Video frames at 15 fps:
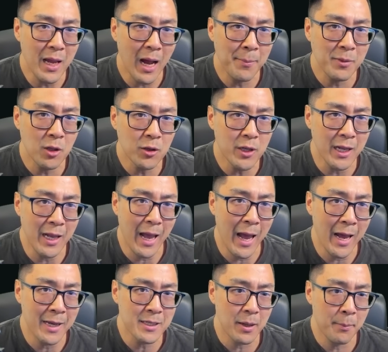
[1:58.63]
I'm looking
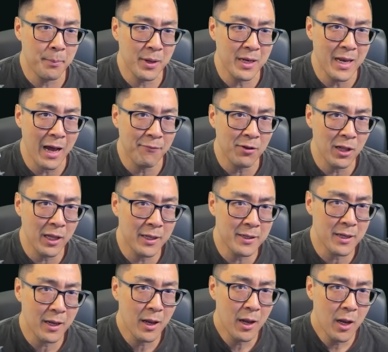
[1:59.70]
at
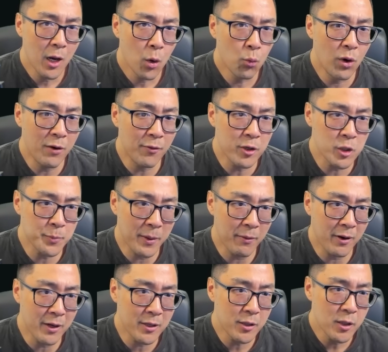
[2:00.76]
Benevolent River
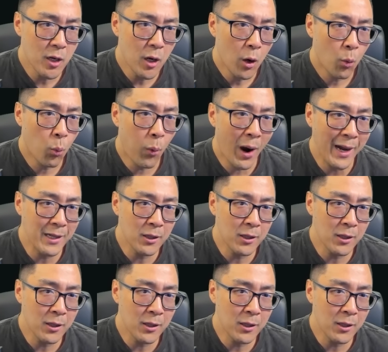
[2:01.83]
Spirit, White